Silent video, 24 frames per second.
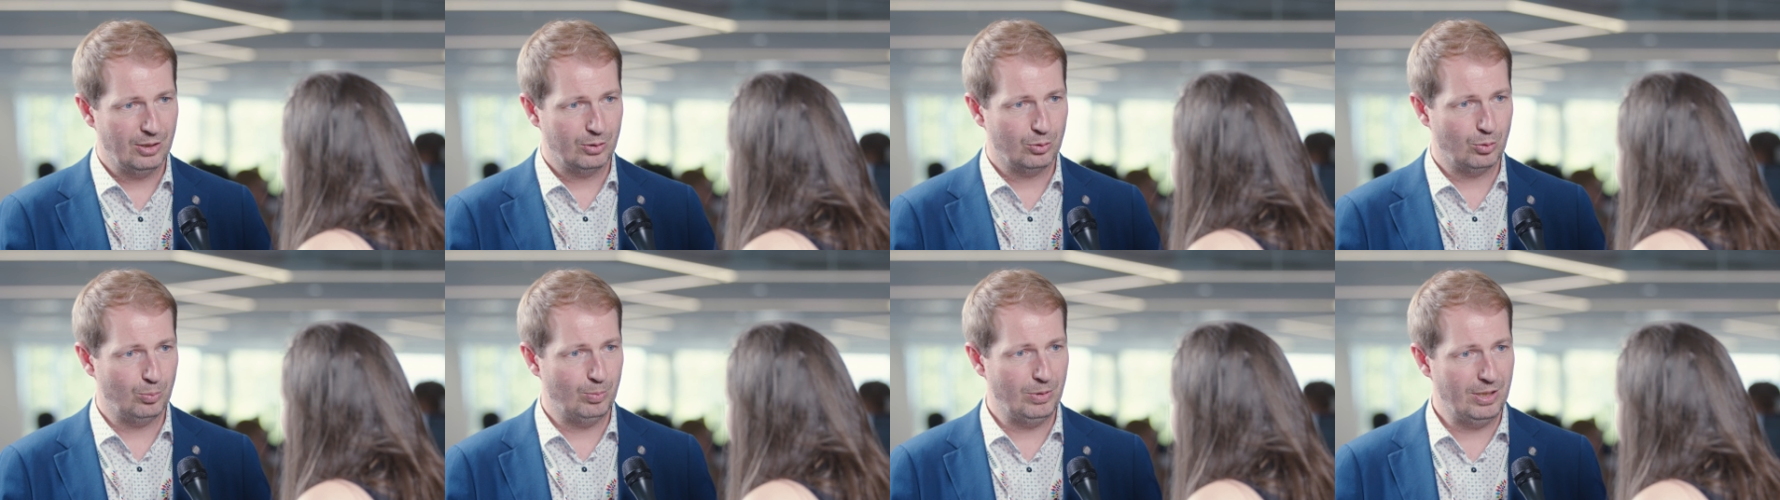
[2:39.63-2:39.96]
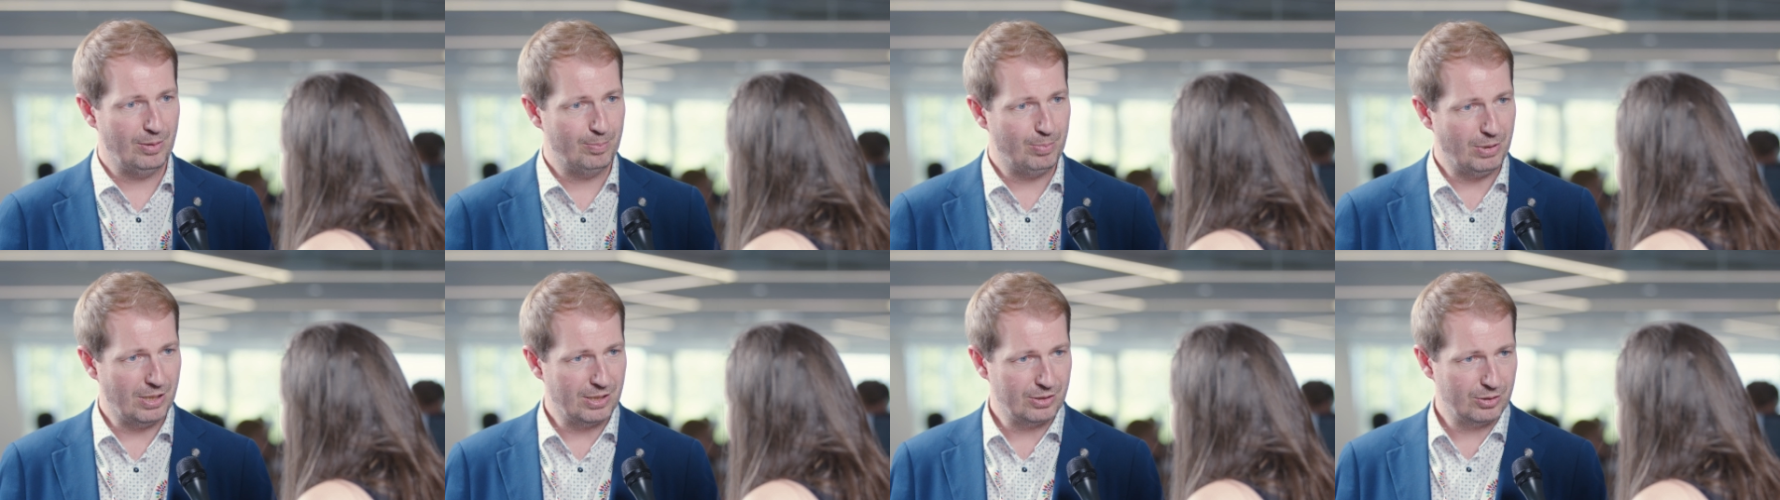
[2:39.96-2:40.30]
to
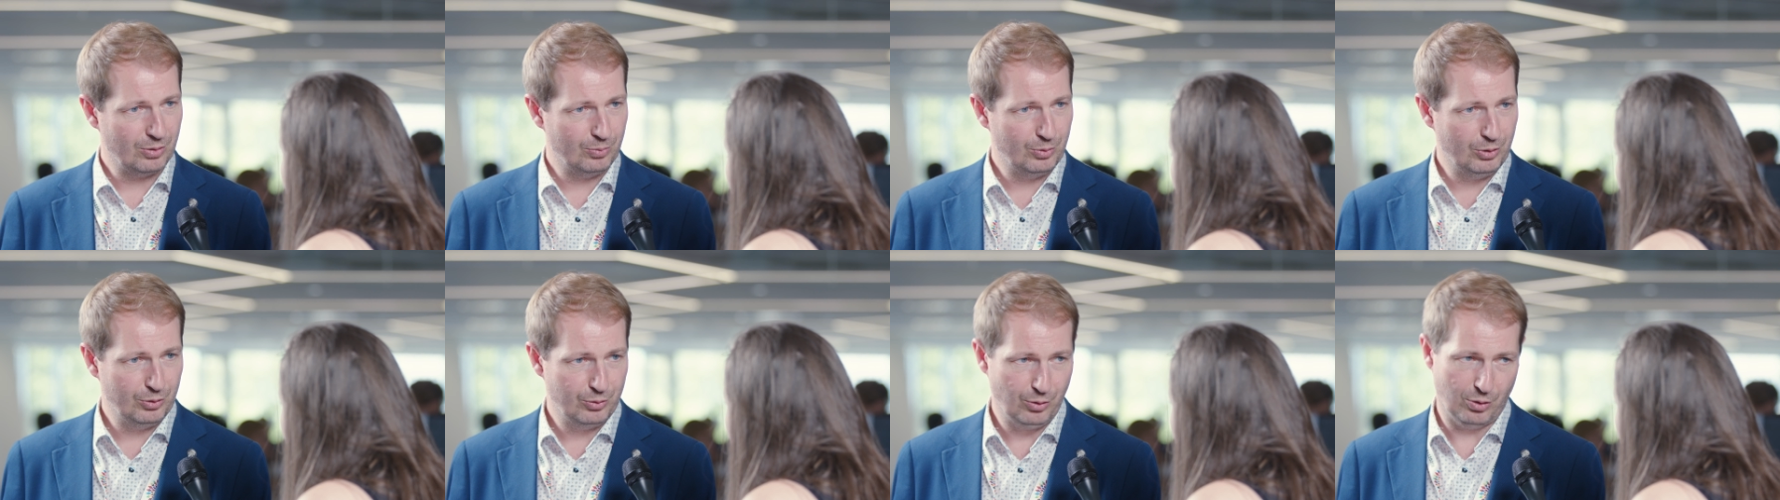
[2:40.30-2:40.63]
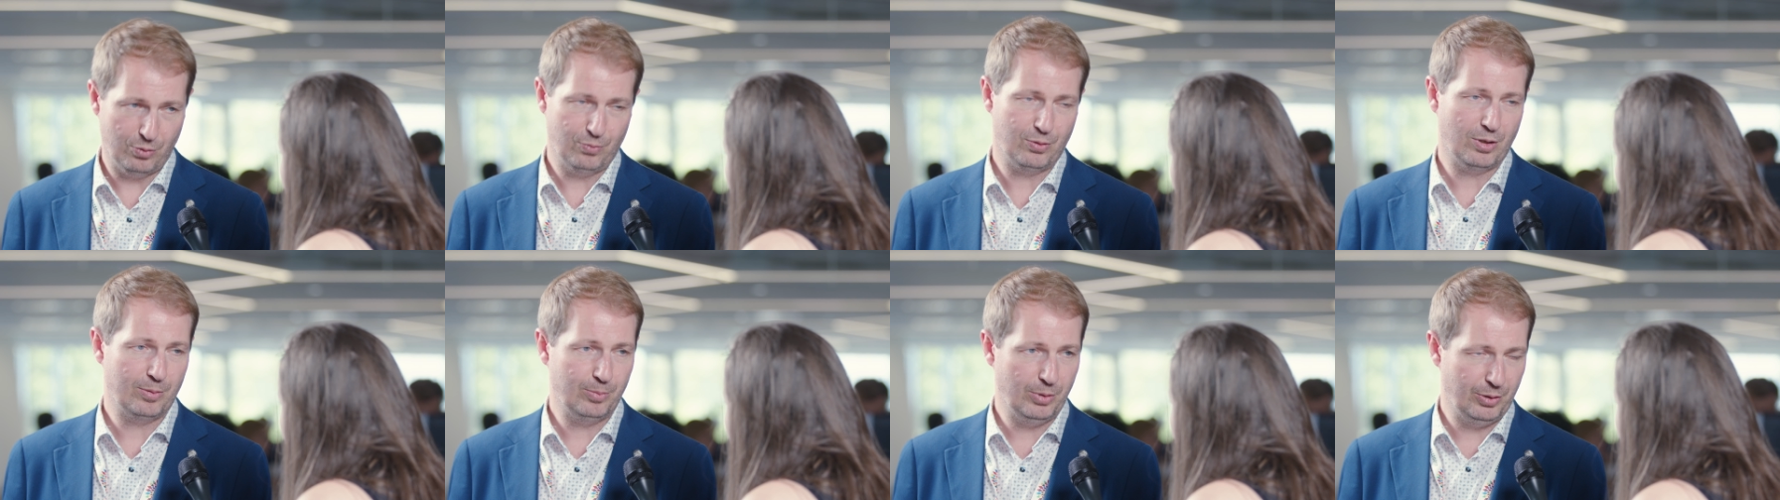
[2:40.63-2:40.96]
be part of the
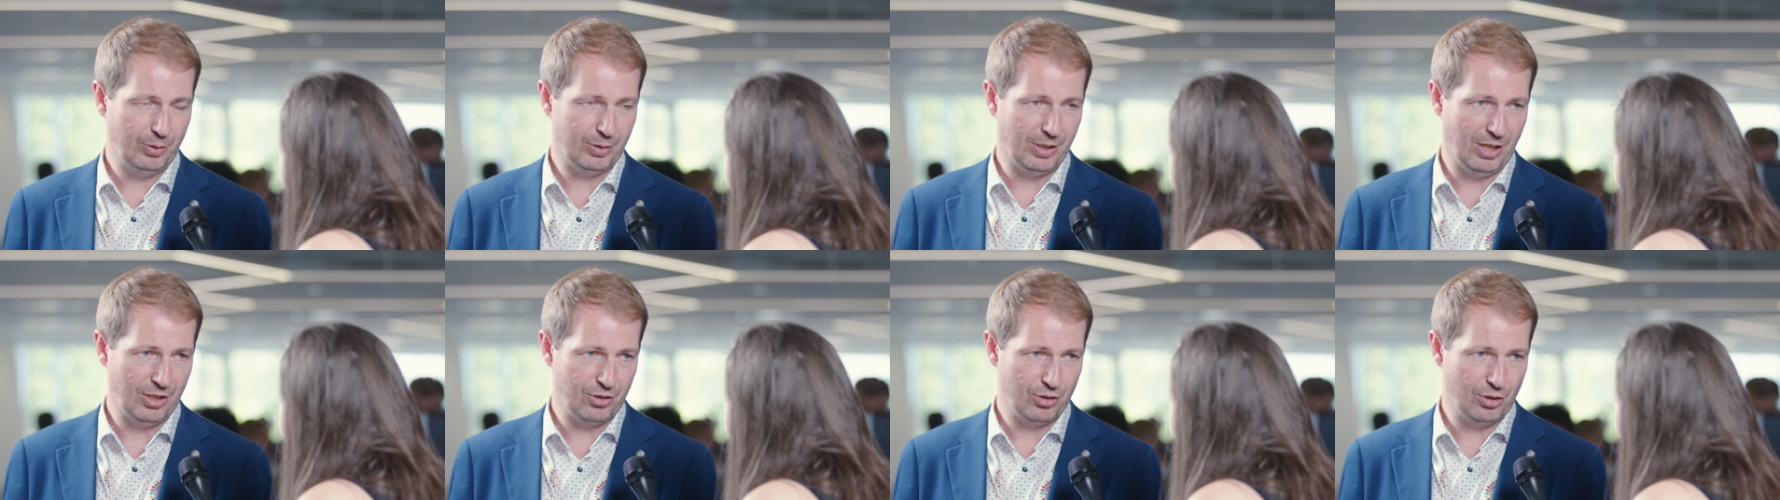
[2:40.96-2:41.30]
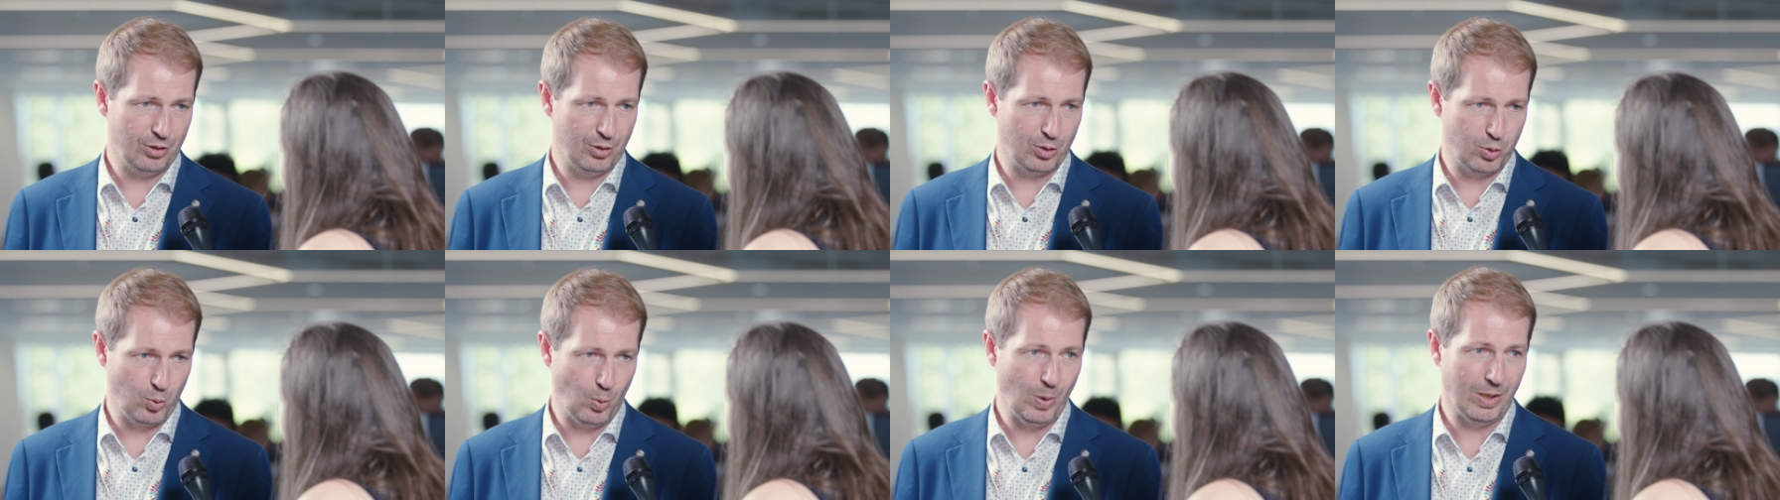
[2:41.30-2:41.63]
non-formal
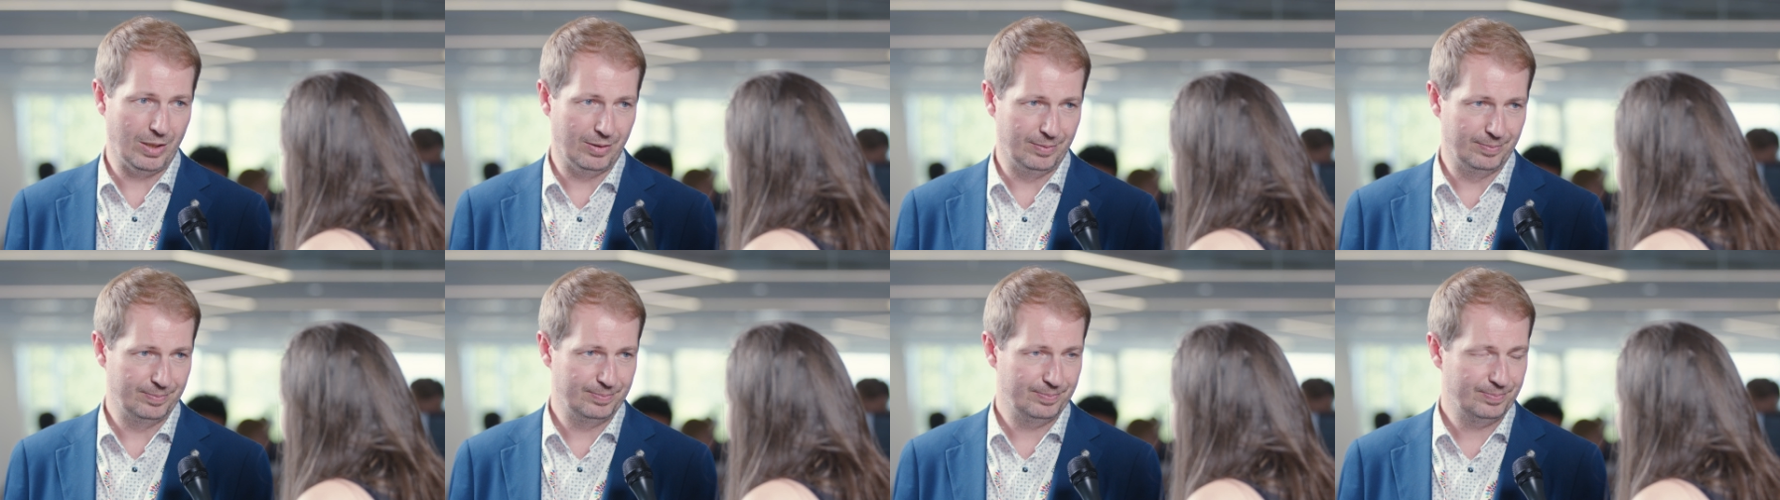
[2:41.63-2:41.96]
education as well.